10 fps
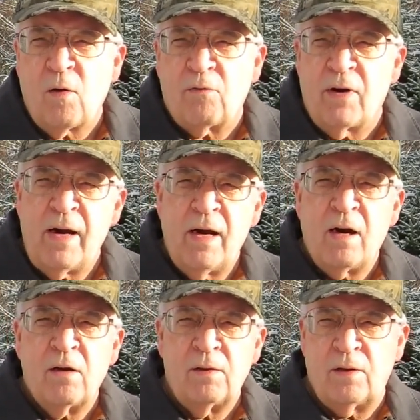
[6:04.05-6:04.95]
over
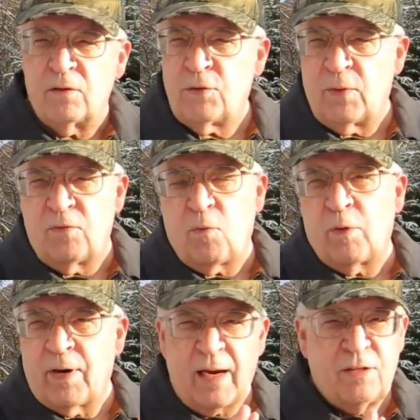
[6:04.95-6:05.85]
here. You know, 3 or
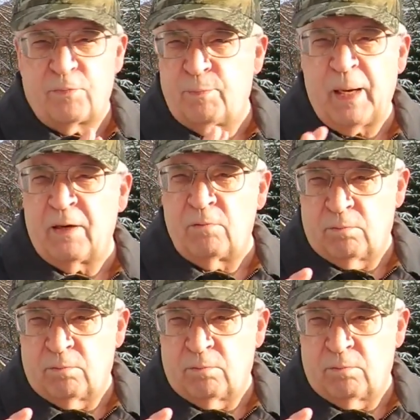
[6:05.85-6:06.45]
4 nice big